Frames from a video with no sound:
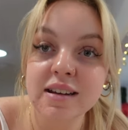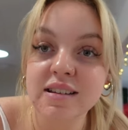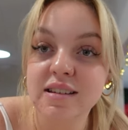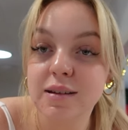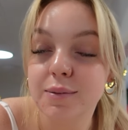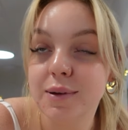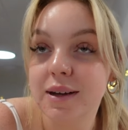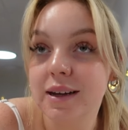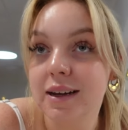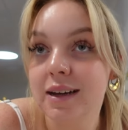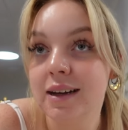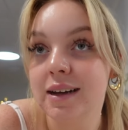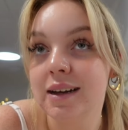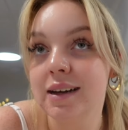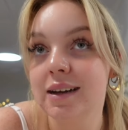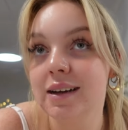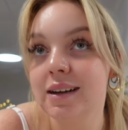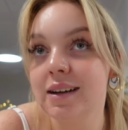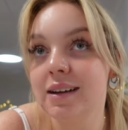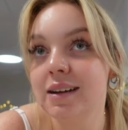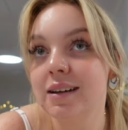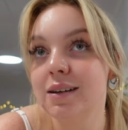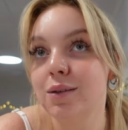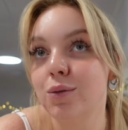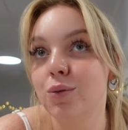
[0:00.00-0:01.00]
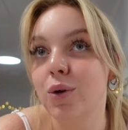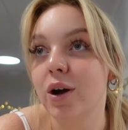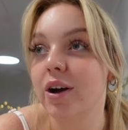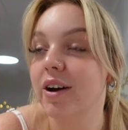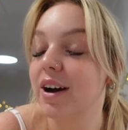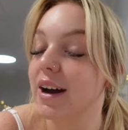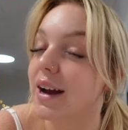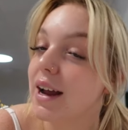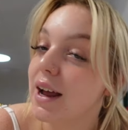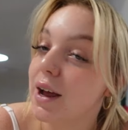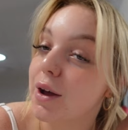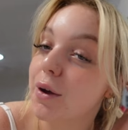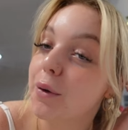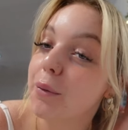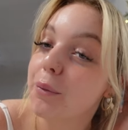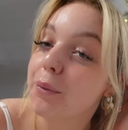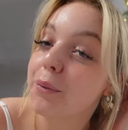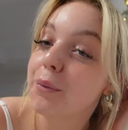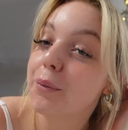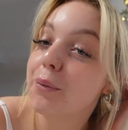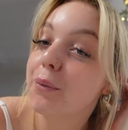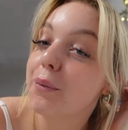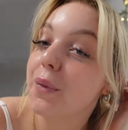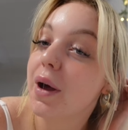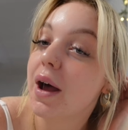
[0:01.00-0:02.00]
to be where I
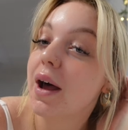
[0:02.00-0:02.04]
am